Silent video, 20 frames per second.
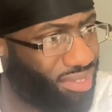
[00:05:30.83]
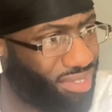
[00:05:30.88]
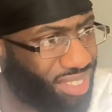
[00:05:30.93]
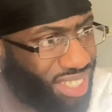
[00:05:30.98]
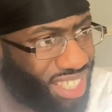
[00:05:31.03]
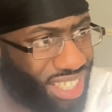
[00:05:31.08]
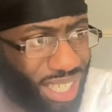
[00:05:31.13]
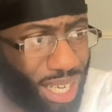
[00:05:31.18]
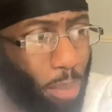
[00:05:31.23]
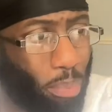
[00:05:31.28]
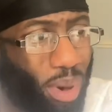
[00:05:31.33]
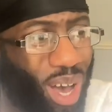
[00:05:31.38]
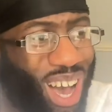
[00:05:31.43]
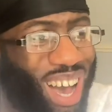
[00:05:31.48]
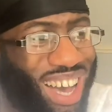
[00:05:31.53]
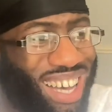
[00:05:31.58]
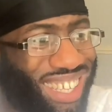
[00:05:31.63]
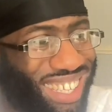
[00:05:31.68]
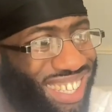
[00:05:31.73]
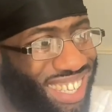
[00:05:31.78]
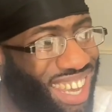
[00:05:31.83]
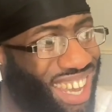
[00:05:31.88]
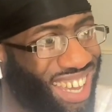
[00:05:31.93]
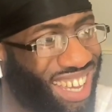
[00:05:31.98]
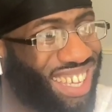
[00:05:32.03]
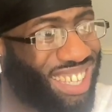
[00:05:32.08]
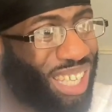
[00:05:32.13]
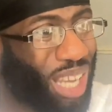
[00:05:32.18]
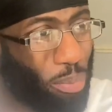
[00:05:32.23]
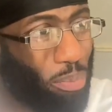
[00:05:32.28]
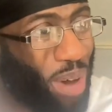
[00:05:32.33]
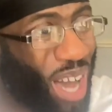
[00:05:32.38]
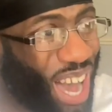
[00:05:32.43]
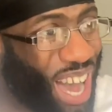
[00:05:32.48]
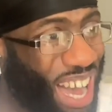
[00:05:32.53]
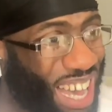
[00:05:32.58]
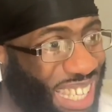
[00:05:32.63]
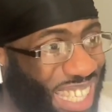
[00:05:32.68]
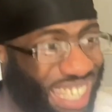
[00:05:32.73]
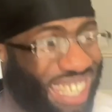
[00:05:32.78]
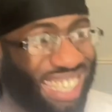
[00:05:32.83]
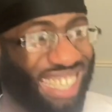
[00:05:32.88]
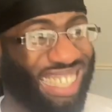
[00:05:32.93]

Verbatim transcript: It's the best, it's the best!